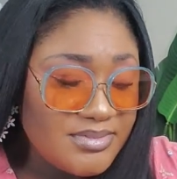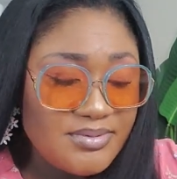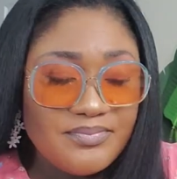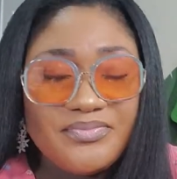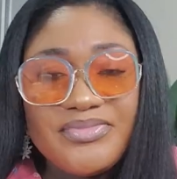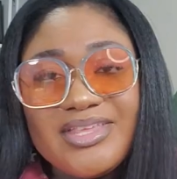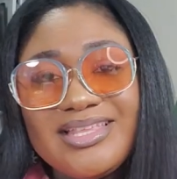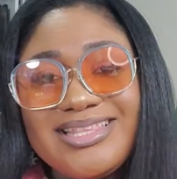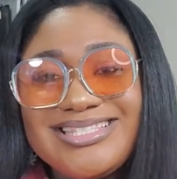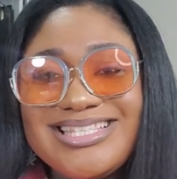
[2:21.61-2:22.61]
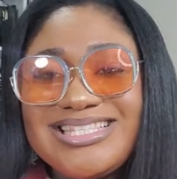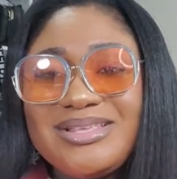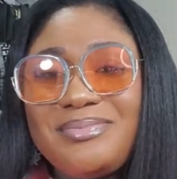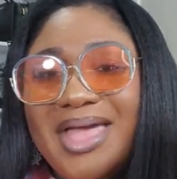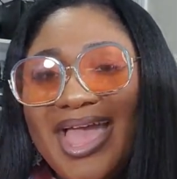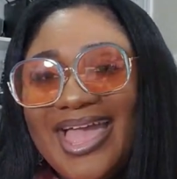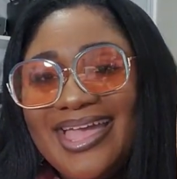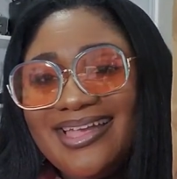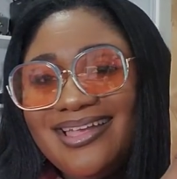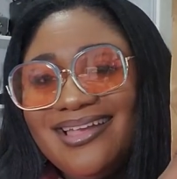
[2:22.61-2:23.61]
This is the
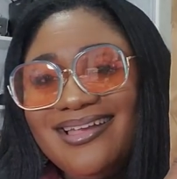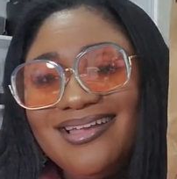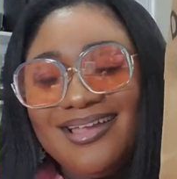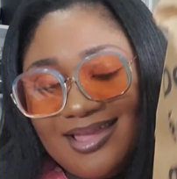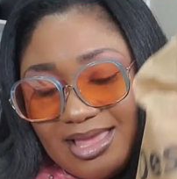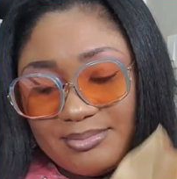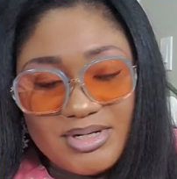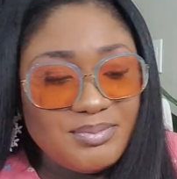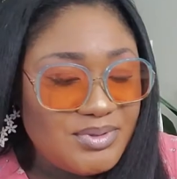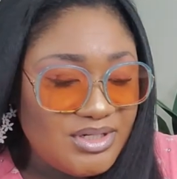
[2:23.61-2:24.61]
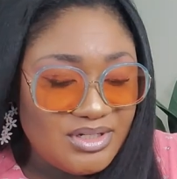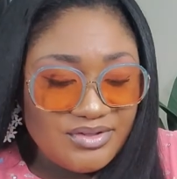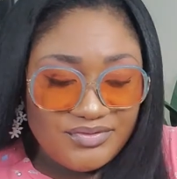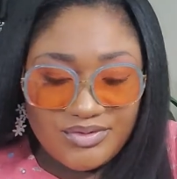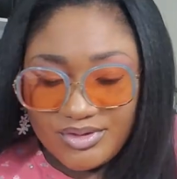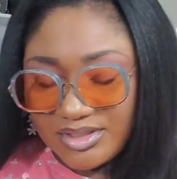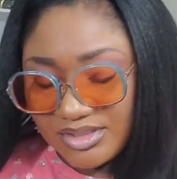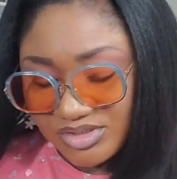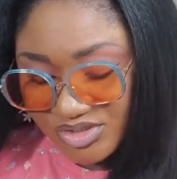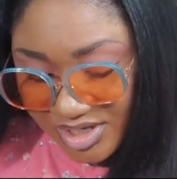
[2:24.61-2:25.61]
bag. I'm going to put it on the floor
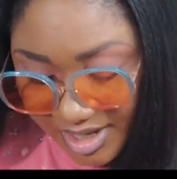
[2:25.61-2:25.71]
because,